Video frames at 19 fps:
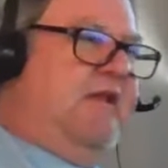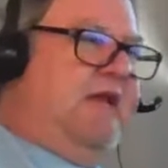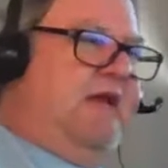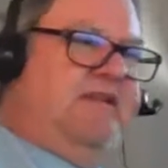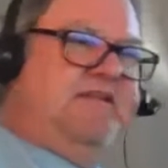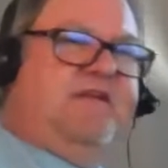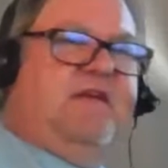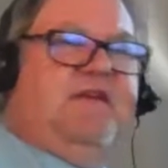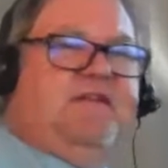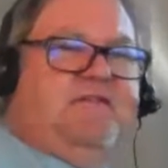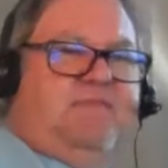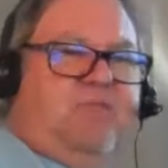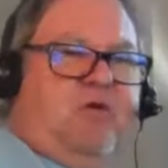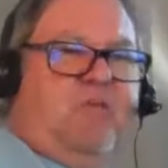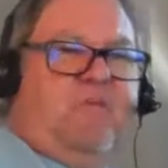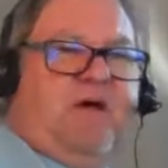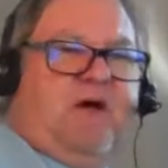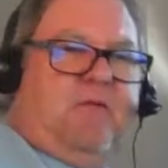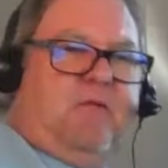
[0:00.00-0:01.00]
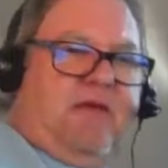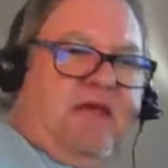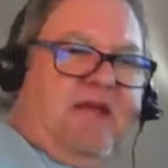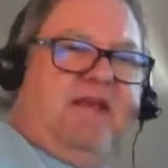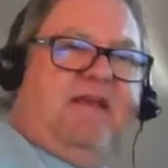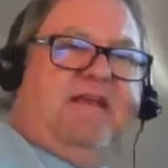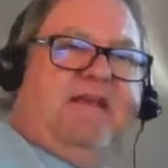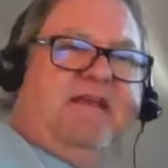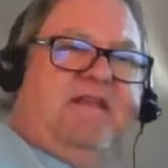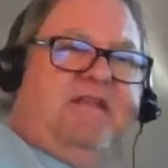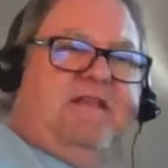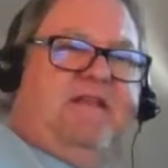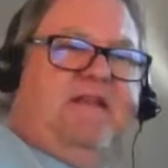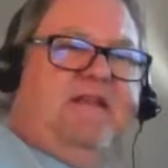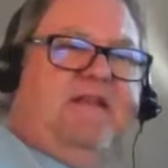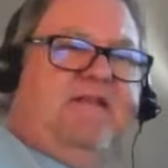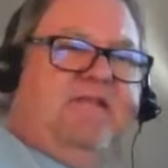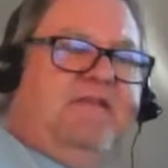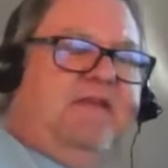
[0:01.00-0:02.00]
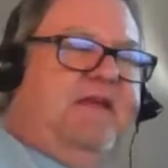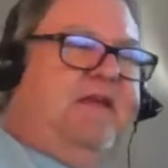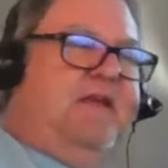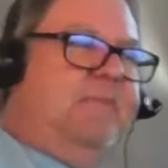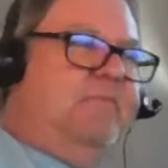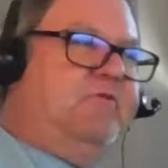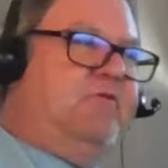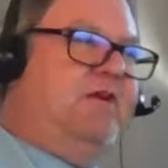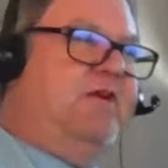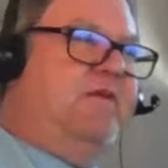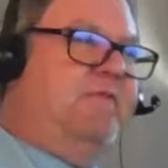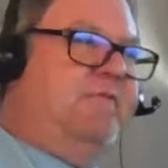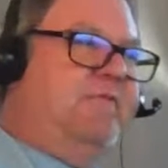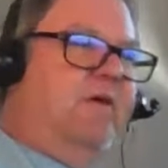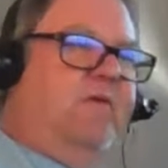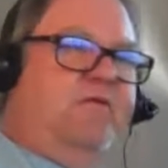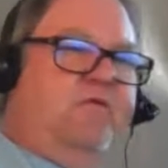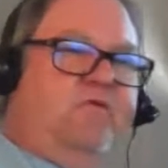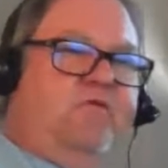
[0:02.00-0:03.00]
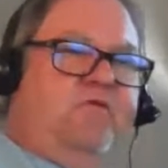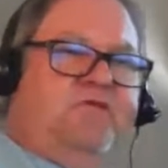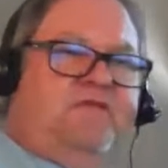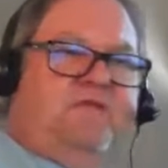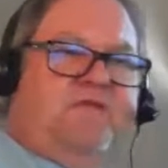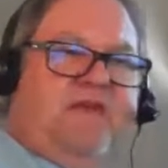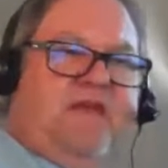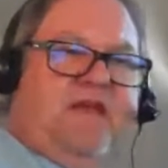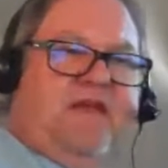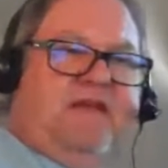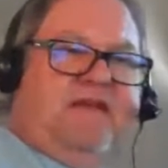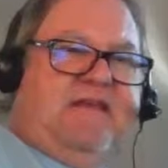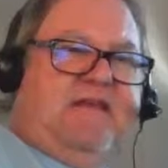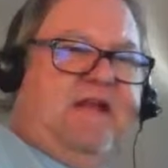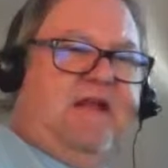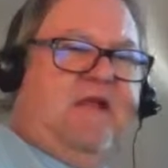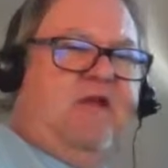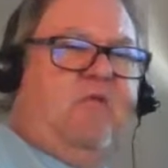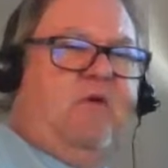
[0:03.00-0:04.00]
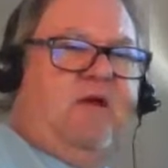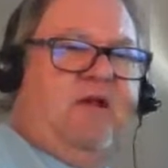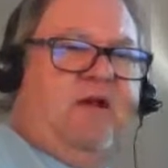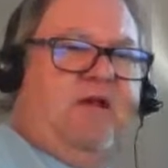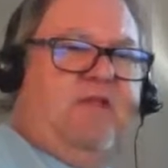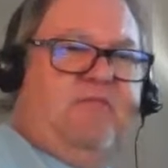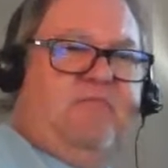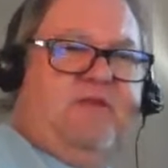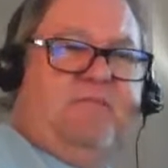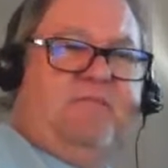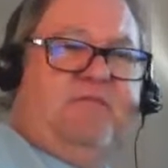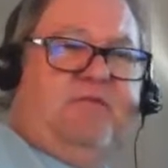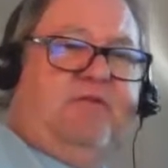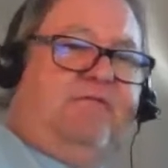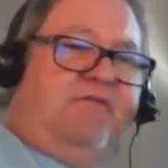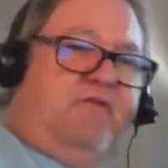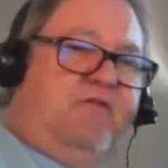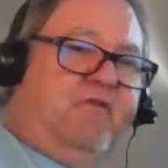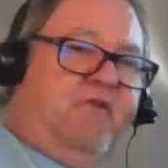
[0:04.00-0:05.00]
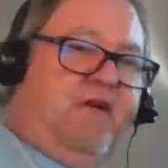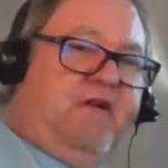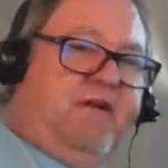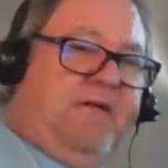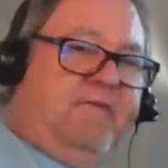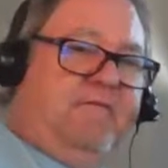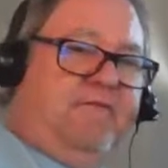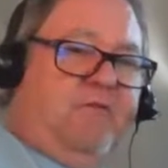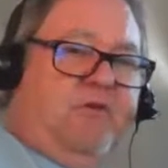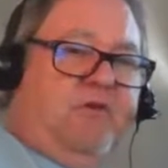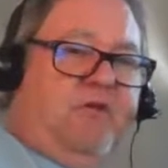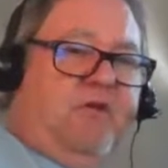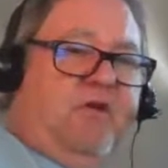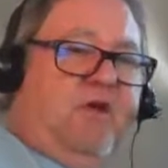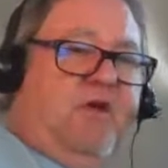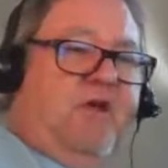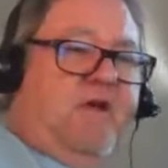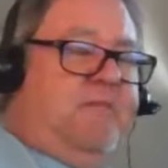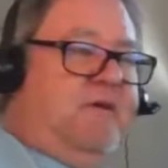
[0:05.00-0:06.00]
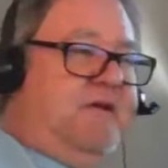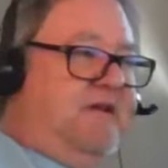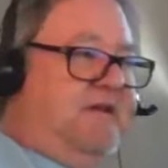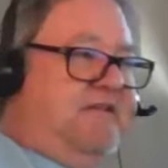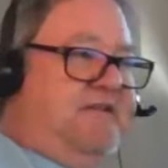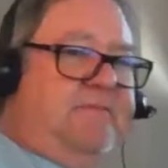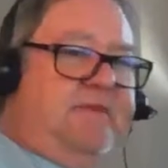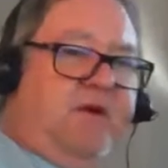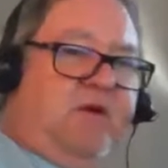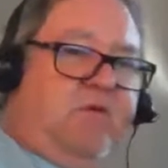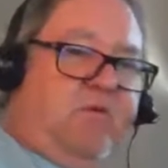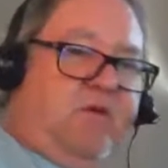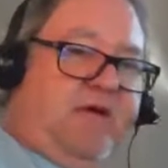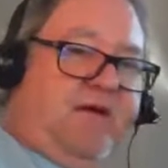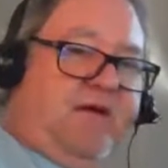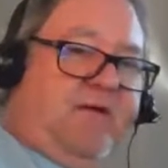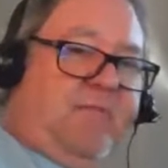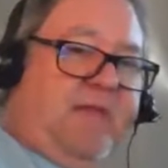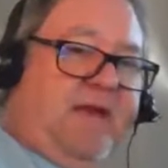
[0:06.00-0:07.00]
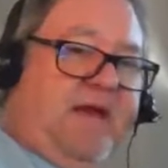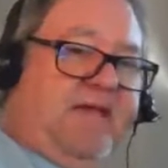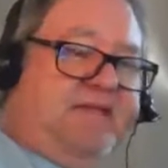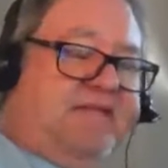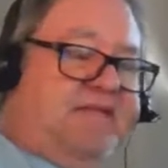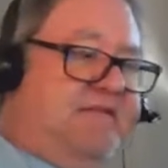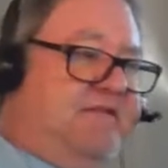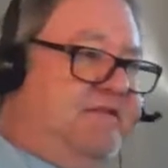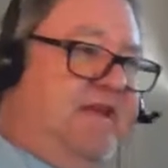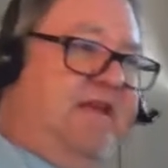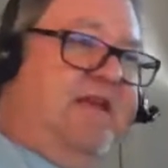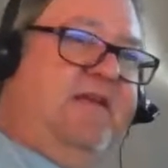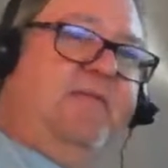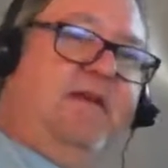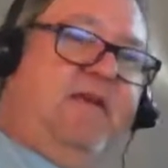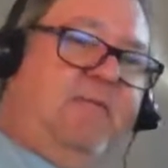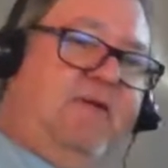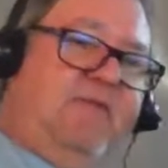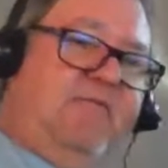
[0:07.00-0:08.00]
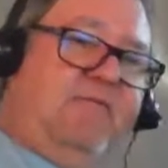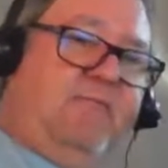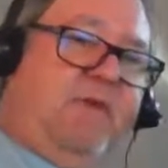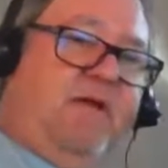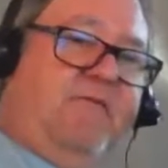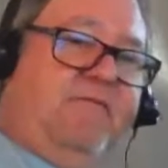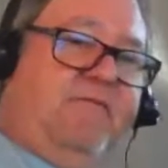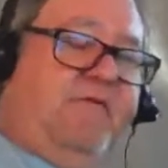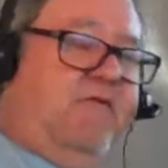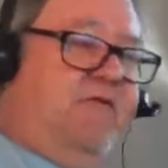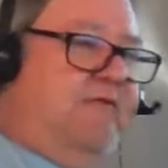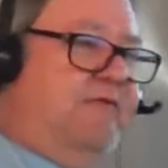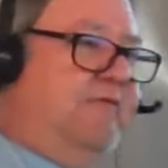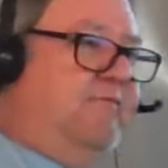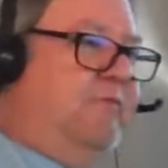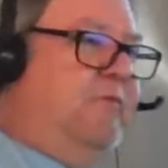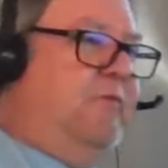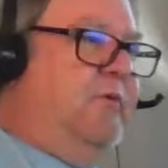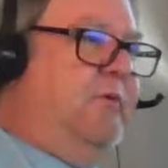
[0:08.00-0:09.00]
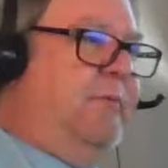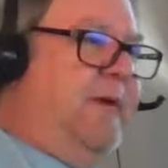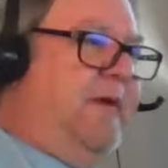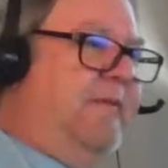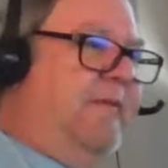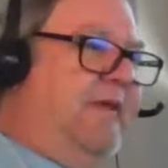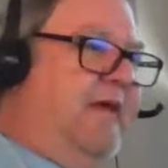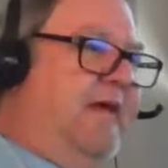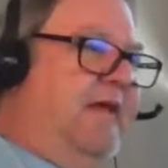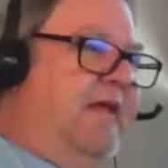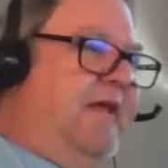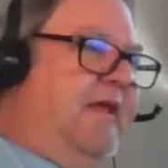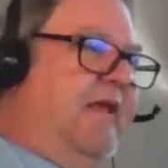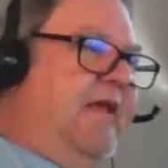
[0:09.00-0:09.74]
It's more about etiquette than anything. I'm trying to follow the rules of etiquette. I don't want other people to feel uncomfortable because I'm not wearing a mask. They might feel uncomfortable about that.